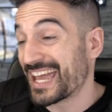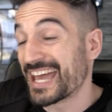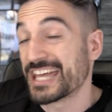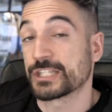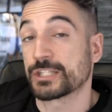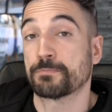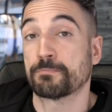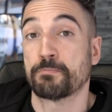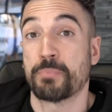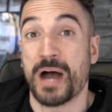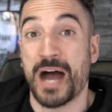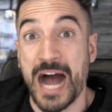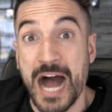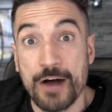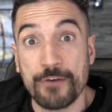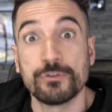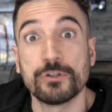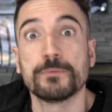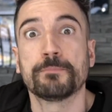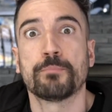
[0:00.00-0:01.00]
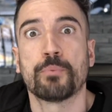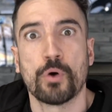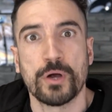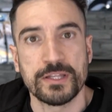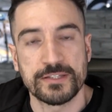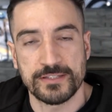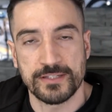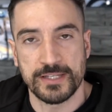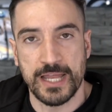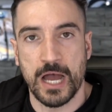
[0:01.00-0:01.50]
as Pavel
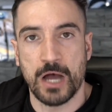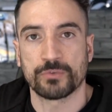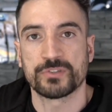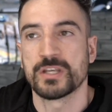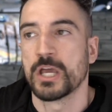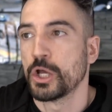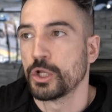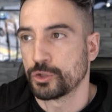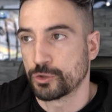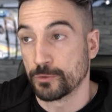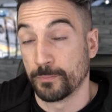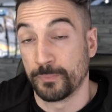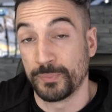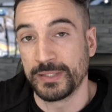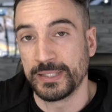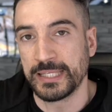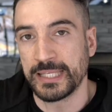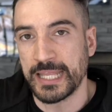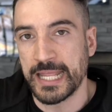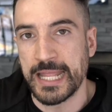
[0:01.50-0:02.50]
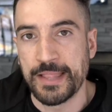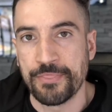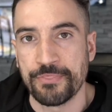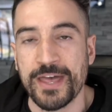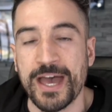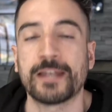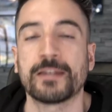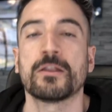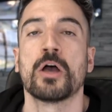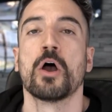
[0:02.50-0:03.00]
points it out to be in
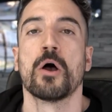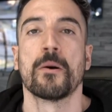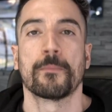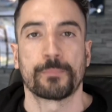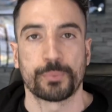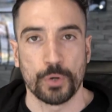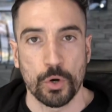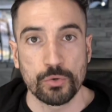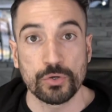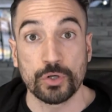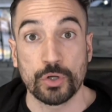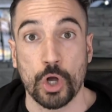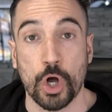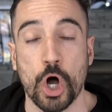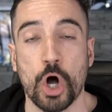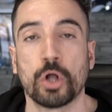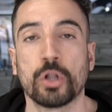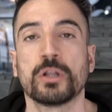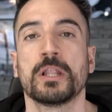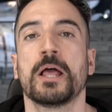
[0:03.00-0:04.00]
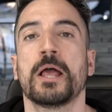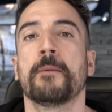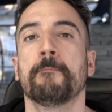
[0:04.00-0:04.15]
that protocol,